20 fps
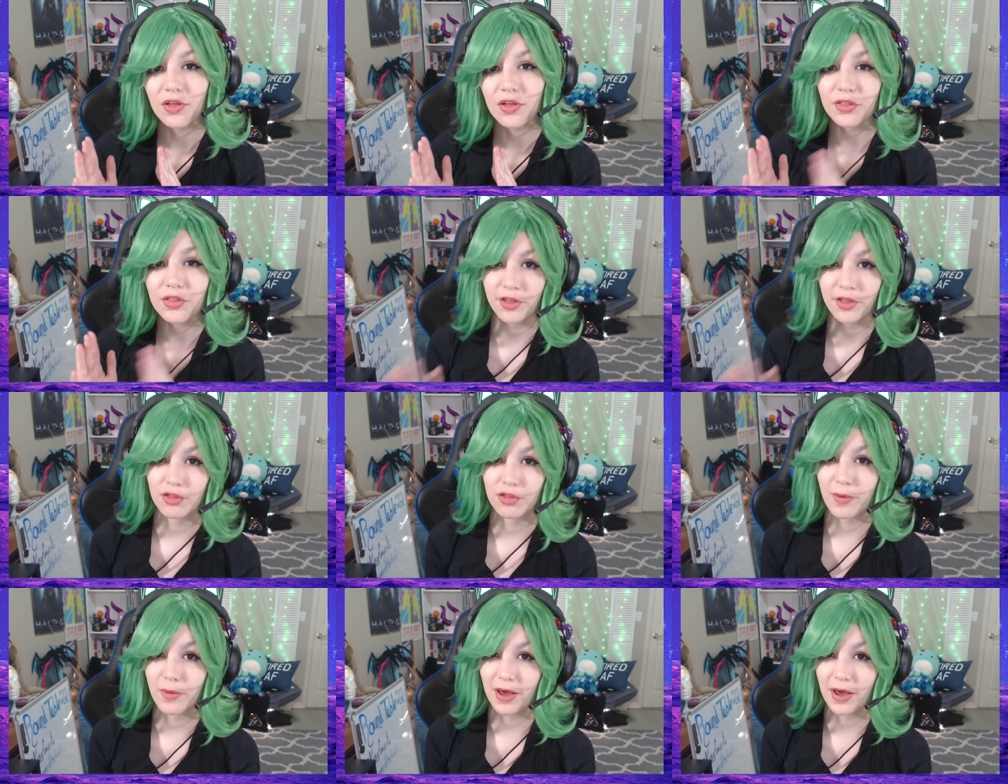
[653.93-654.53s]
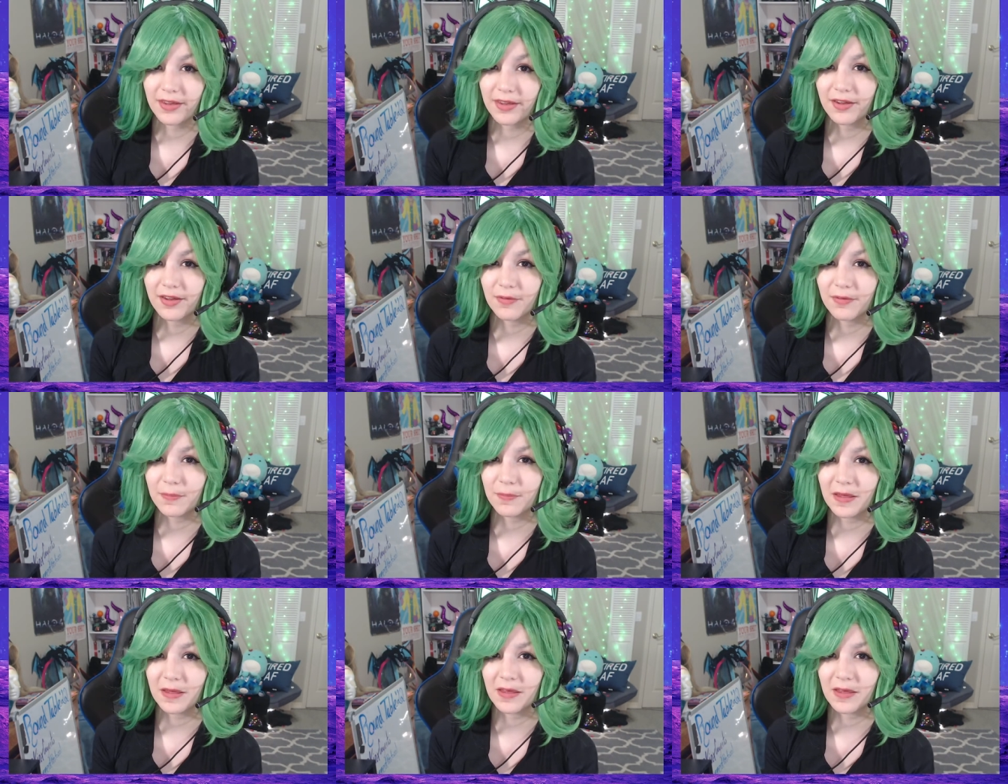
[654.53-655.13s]
Tatsumaki
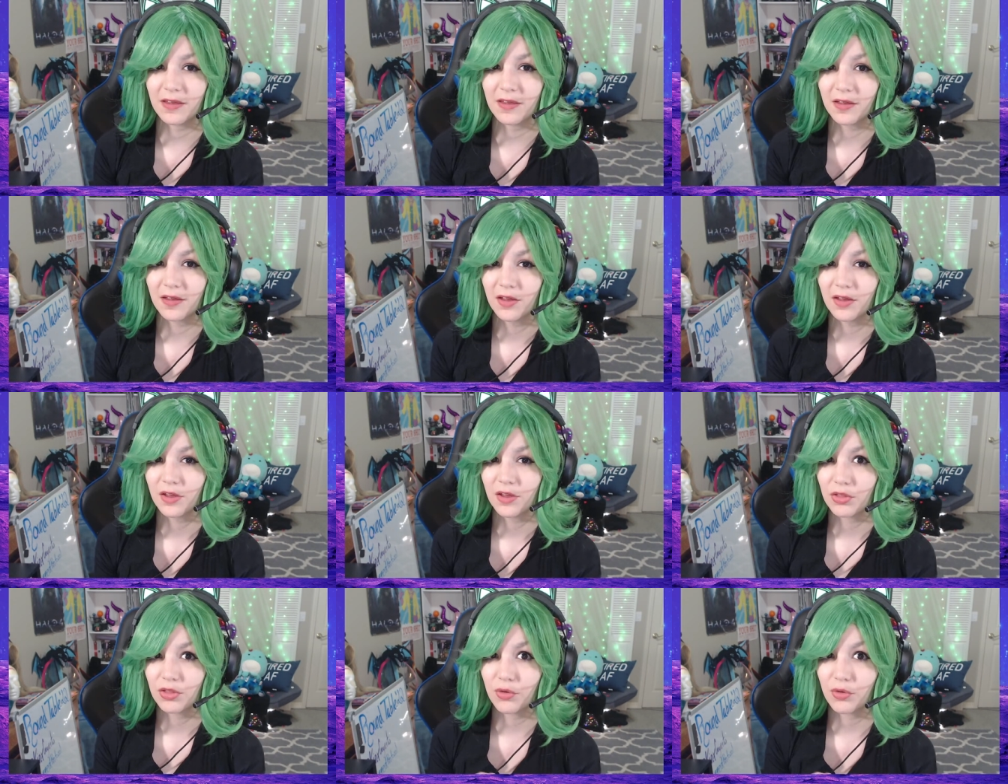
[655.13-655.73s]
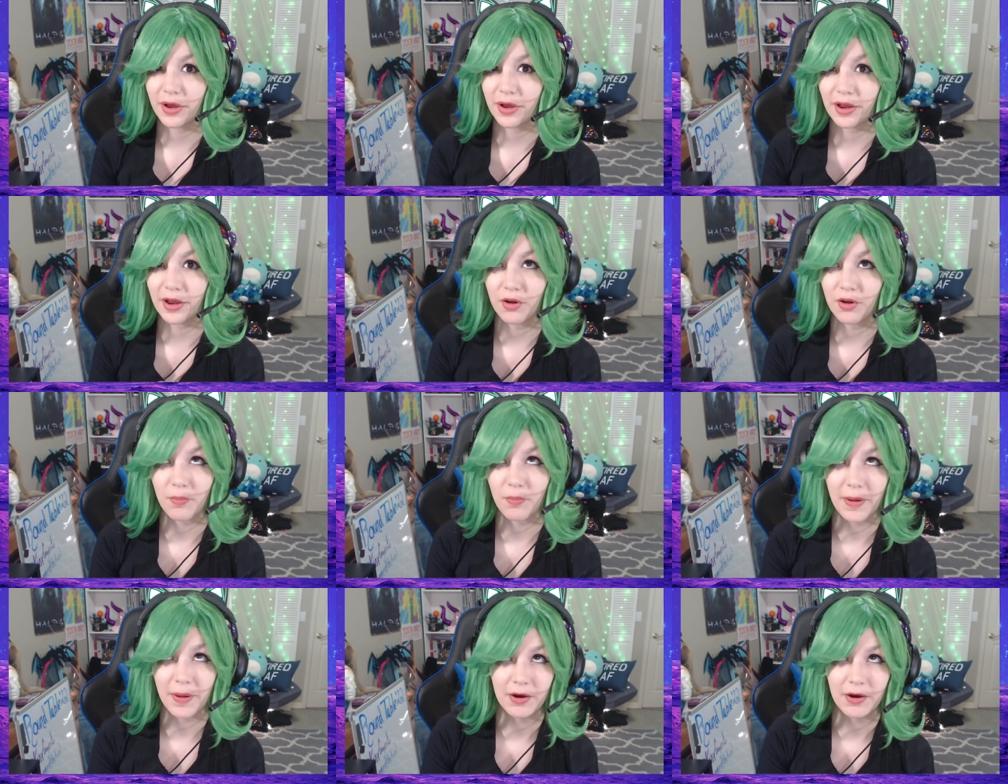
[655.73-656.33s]
could beat
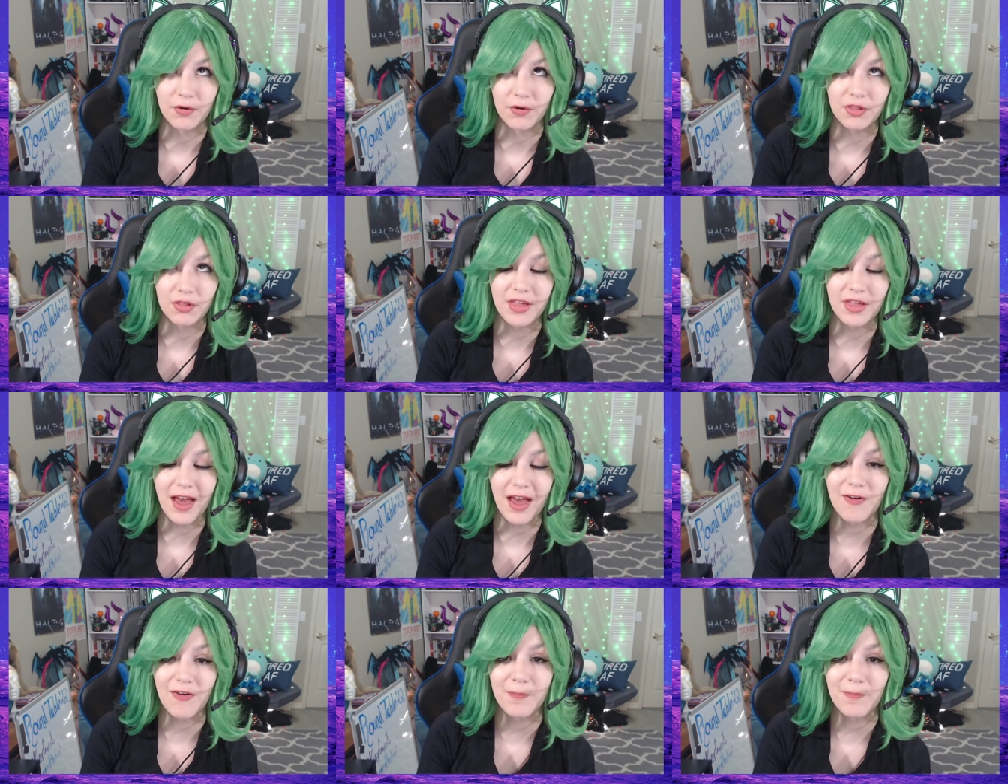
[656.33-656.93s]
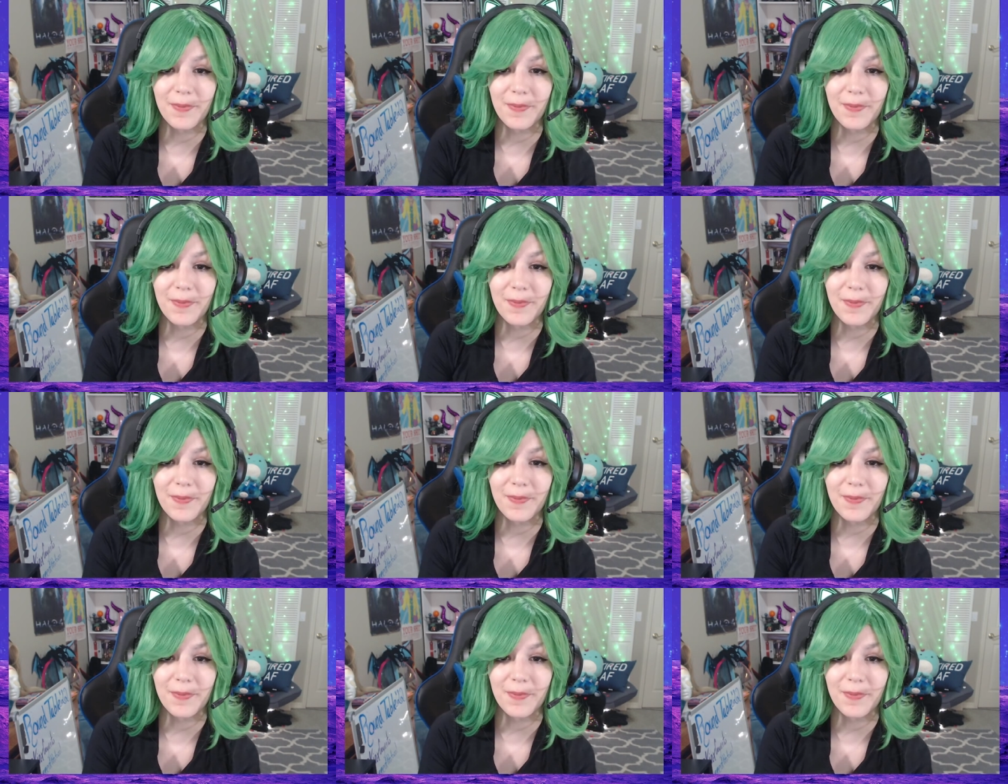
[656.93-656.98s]
Tornado by herself.